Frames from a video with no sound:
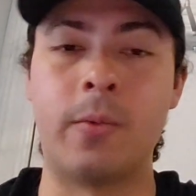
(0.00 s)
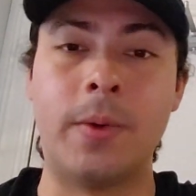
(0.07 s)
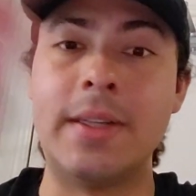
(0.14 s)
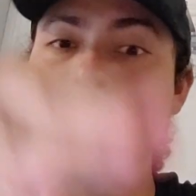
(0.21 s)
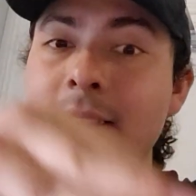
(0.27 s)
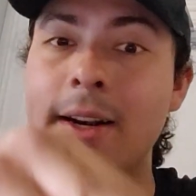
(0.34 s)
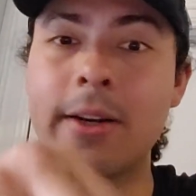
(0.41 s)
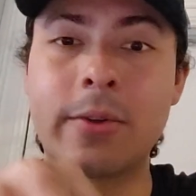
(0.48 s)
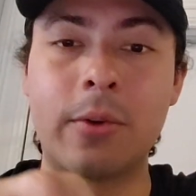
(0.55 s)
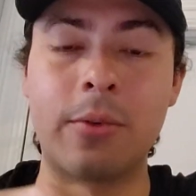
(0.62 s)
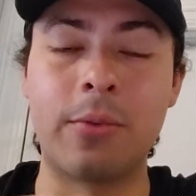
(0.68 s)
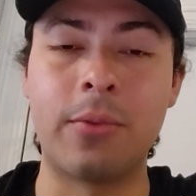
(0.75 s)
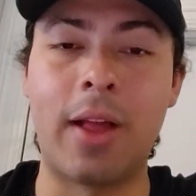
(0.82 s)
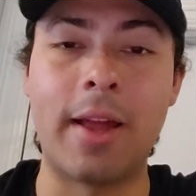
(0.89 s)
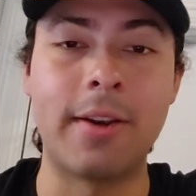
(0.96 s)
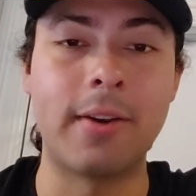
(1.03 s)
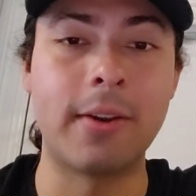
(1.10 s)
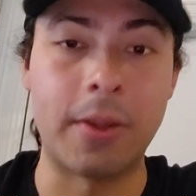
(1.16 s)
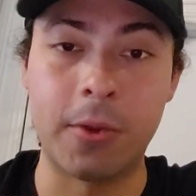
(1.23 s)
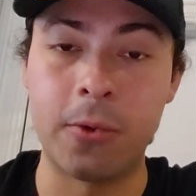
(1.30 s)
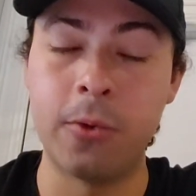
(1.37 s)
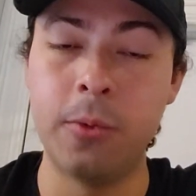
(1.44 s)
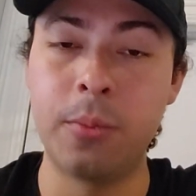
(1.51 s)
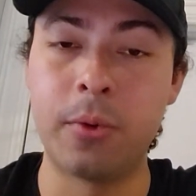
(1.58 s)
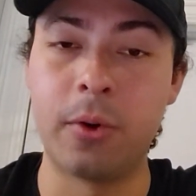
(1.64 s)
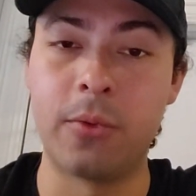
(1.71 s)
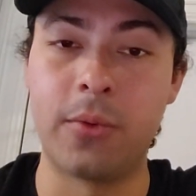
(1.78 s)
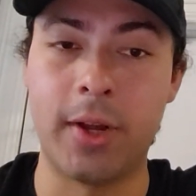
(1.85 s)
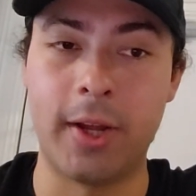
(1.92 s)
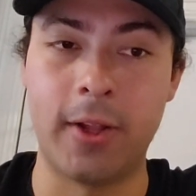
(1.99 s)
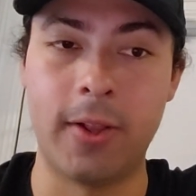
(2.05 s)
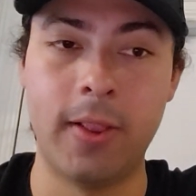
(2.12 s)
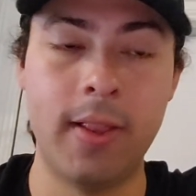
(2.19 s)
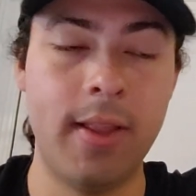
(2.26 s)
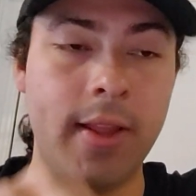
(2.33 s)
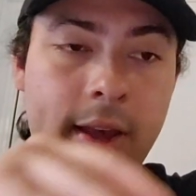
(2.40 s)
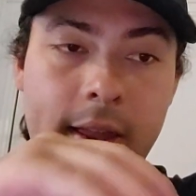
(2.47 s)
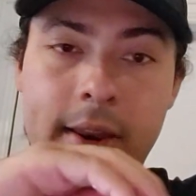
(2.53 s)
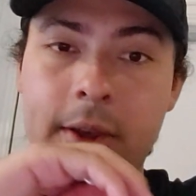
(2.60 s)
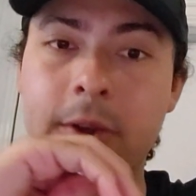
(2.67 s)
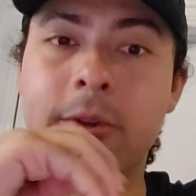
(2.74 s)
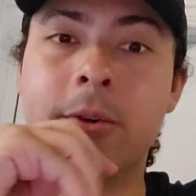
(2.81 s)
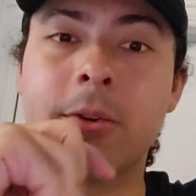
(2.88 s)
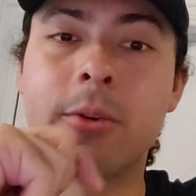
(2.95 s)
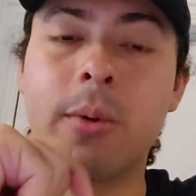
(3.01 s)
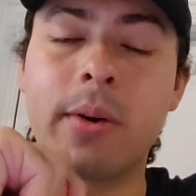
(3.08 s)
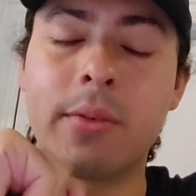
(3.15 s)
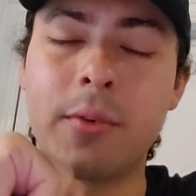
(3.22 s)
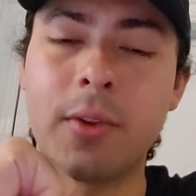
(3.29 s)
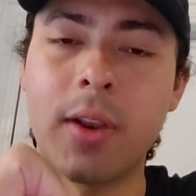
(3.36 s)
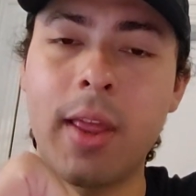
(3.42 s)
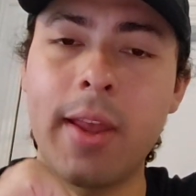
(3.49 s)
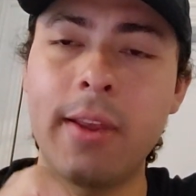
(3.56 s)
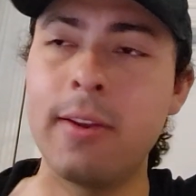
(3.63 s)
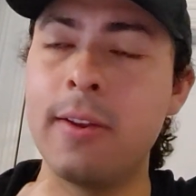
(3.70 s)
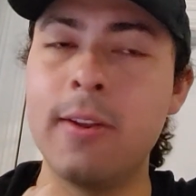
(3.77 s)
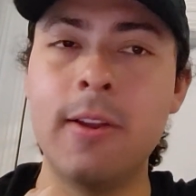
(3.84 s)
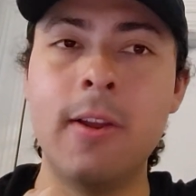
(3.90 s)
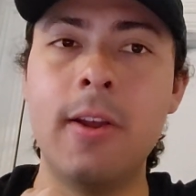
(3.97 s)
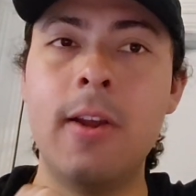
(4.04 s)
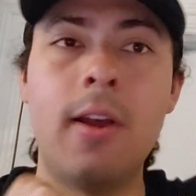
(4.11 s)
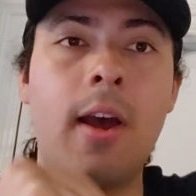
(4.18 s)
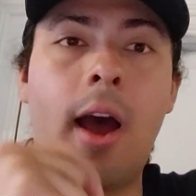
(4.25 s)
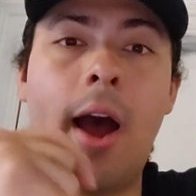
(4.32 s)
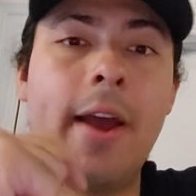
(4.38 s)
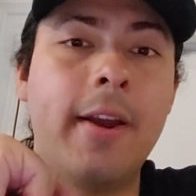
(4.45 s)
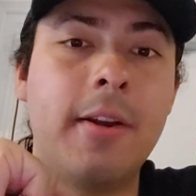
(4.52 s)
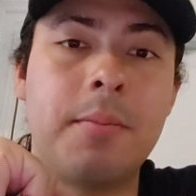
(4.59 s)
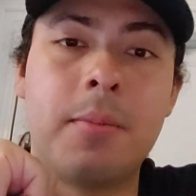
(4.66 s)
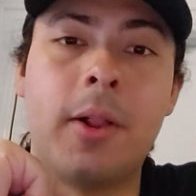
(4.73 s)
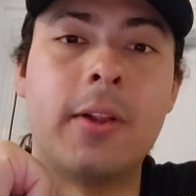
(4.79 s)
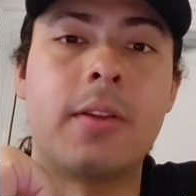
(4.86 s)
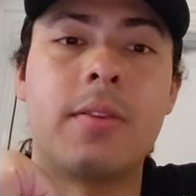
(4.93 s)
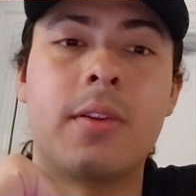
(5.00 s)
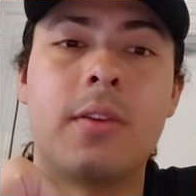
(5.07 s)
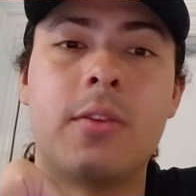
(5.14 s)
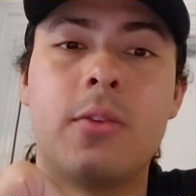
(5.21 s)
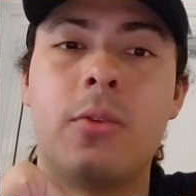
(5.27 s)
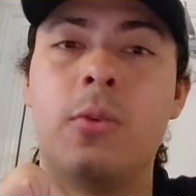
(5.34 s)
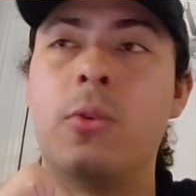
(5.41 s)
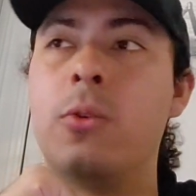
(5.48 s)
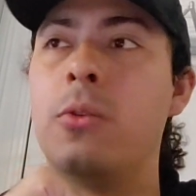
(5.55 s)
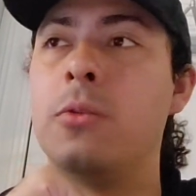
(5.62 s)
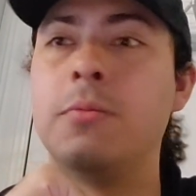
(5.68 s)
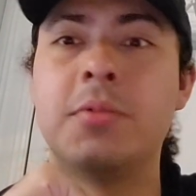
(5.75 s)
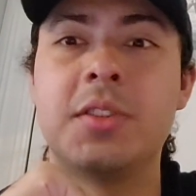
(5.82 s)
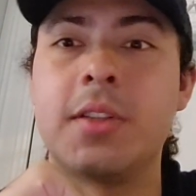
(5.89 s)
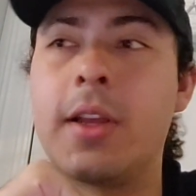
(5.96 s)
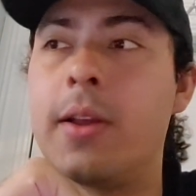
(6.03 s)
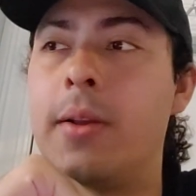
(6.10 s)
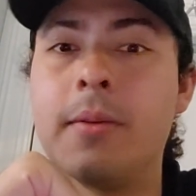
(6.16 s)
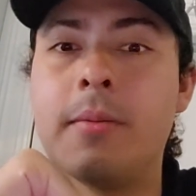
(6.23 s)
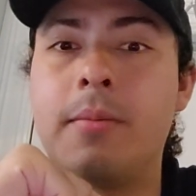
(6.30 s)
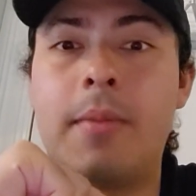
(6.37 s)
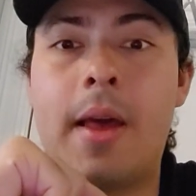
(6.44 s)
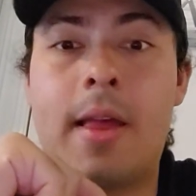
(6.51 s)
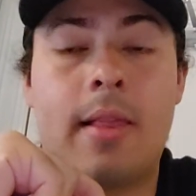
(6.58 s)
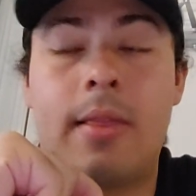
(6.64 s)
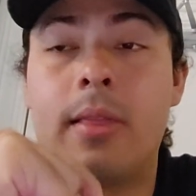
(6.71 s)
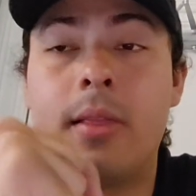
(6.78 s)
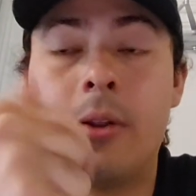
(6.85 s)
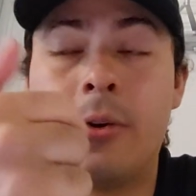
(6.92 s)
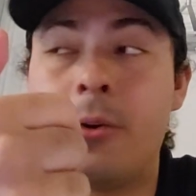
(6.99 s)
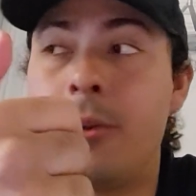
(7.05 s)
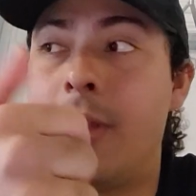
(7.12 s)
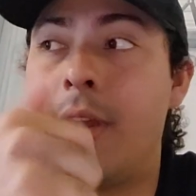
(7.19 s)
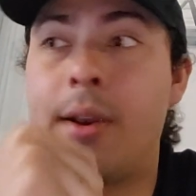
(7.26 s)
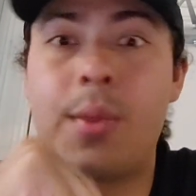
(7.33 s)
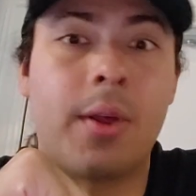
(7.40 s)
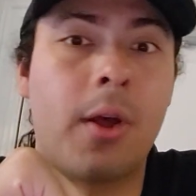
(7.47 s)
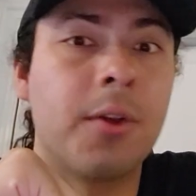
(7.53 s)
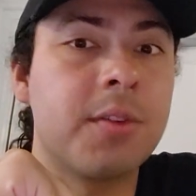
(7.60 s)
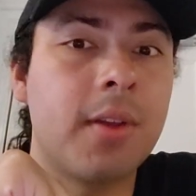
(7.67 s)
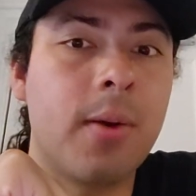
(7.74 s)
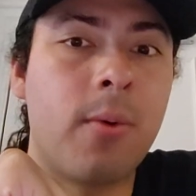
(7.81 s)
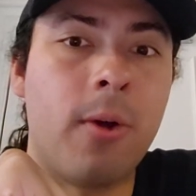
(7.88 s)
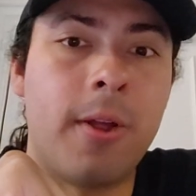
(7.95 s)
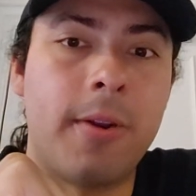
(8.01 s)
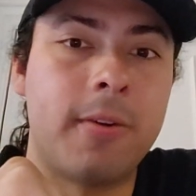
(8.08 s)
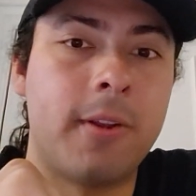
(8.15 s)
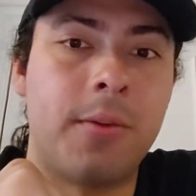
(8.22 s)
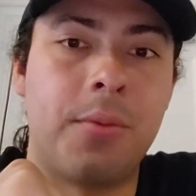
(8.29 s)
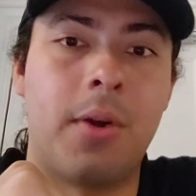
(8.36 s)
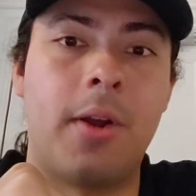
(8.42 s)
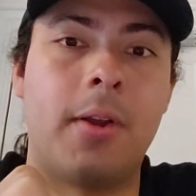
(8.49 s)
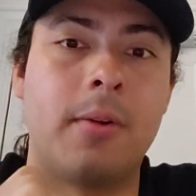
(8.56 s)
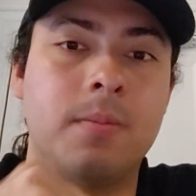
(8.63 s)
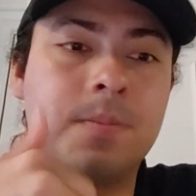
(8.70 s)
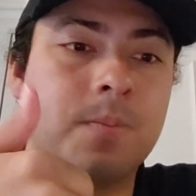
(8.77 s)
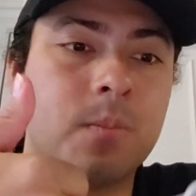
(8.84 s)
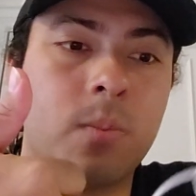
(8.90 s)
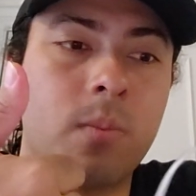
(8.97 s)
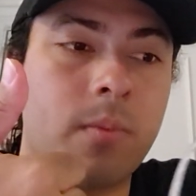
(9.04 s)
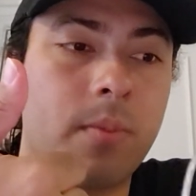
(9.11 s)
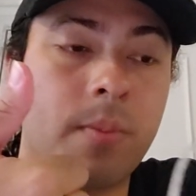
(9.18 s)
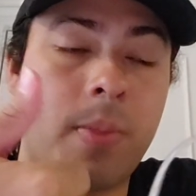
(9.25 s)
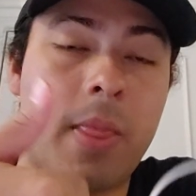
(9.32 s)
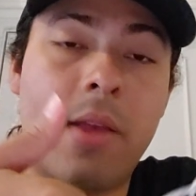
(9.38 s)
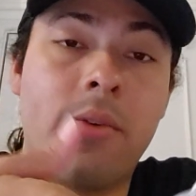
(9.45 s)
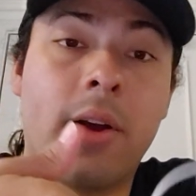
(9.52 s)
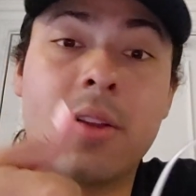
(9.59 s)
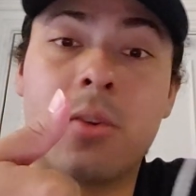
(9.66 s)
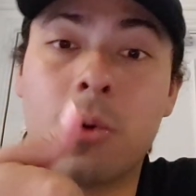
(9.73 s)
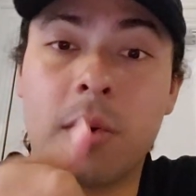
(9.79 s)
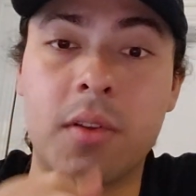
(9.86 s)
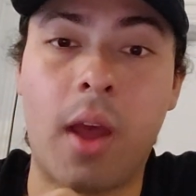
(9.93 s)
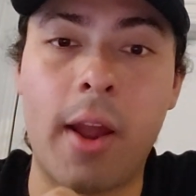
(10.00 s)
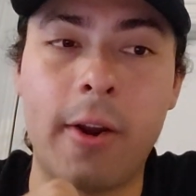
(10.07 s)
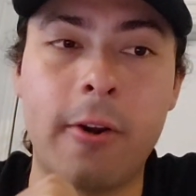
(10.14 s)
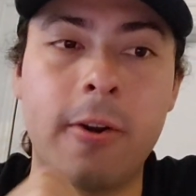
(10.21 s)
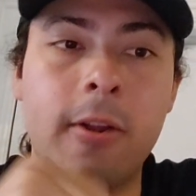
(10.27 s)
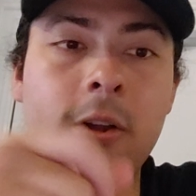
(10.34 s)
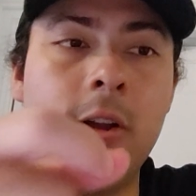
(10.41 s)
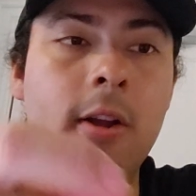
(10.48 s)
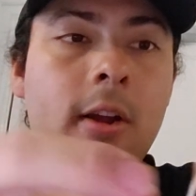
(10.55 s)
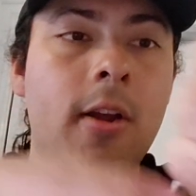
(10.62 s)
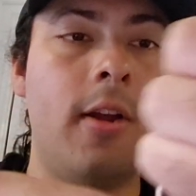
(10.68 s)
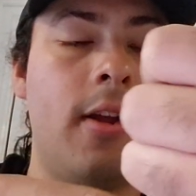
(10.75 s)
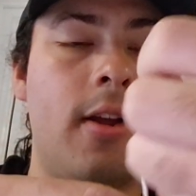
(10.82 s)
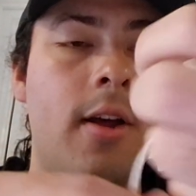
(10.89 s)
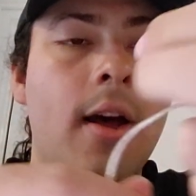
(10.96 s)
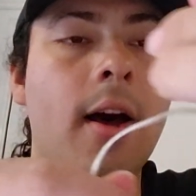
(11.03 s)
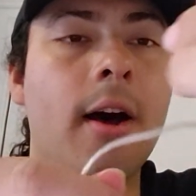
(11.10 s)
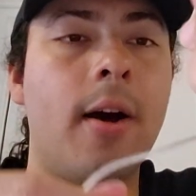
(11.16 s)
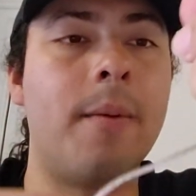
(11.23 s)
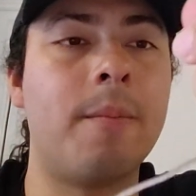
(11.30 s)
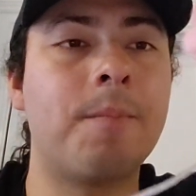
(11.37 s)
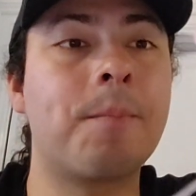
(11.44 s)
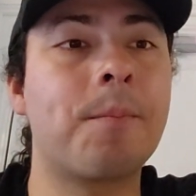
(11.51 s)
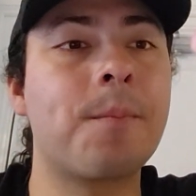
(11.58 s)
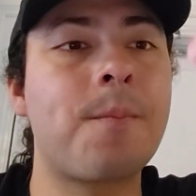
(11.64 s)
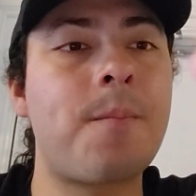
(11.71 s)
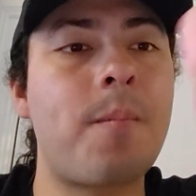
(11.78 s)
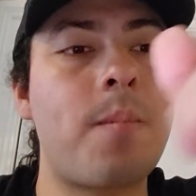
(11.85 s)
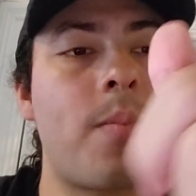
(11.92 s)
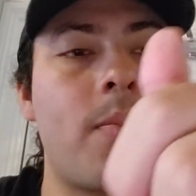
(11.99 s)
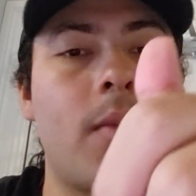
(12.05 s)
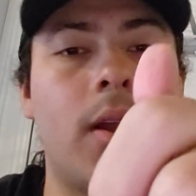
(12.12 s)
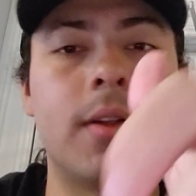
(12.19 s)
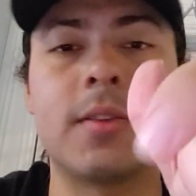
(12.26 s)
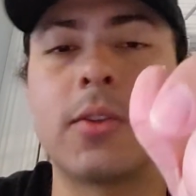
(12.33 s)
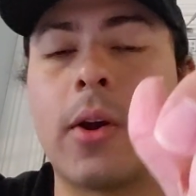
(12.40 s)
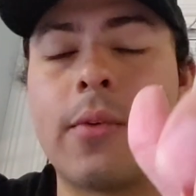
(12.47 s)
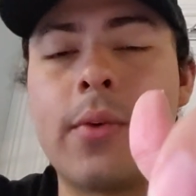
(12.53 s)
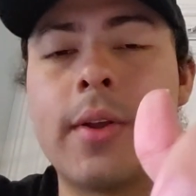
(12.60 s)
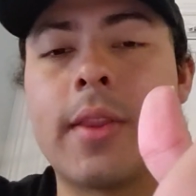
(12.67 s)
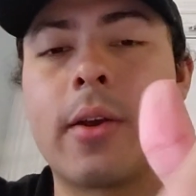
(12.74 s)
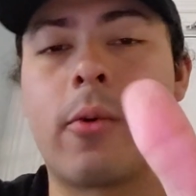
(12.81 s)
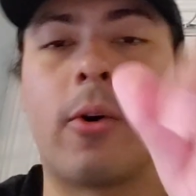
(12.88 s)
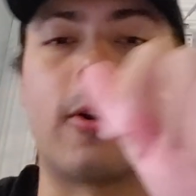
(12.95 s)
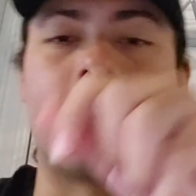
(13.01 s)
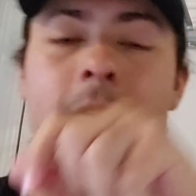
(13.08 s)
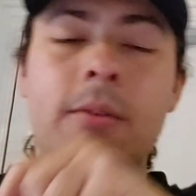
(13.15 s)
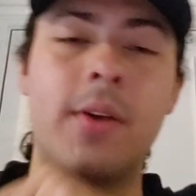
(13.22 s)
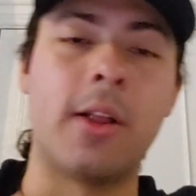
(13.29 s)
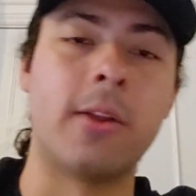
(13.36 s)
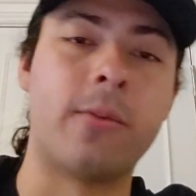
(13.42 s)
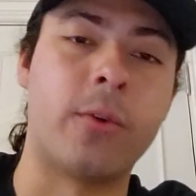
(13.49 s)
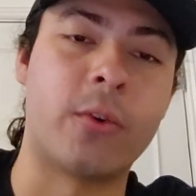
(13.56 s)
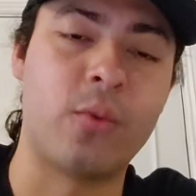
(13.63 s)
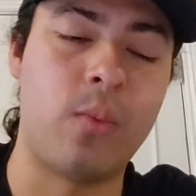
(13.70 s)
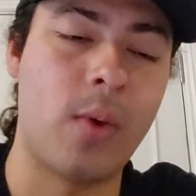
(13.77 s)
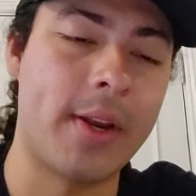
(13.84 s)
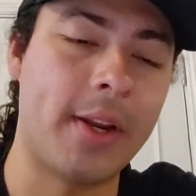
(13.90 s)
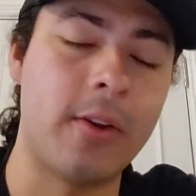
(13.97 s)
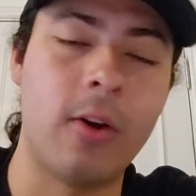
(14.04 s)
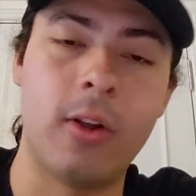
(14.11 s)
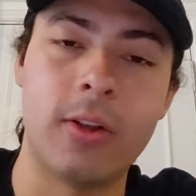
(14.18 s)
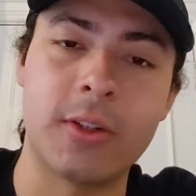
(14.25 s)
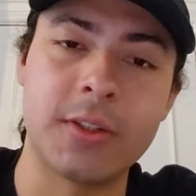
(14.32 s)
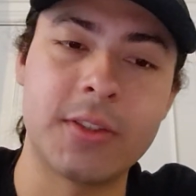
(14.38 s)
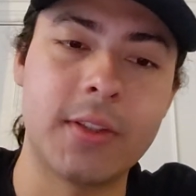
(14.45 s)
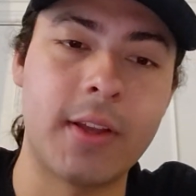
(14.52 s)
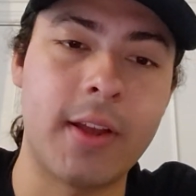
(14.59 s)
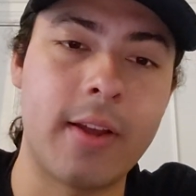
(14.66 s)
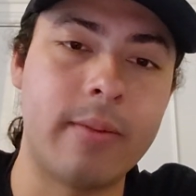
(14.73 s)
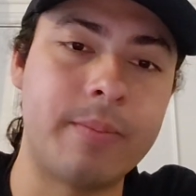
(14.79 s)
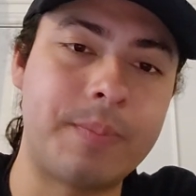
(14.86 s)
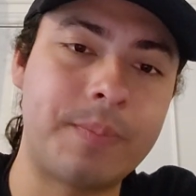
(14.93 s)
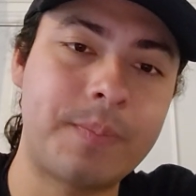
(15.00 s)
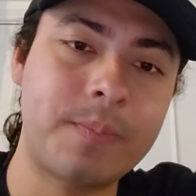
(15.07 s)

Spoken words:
reset it to a flat EQ profile, and EQ to whatever you'd like, I could plug this into, say, literally anything else I want if I so desired. And so I find that quite a good value for $20.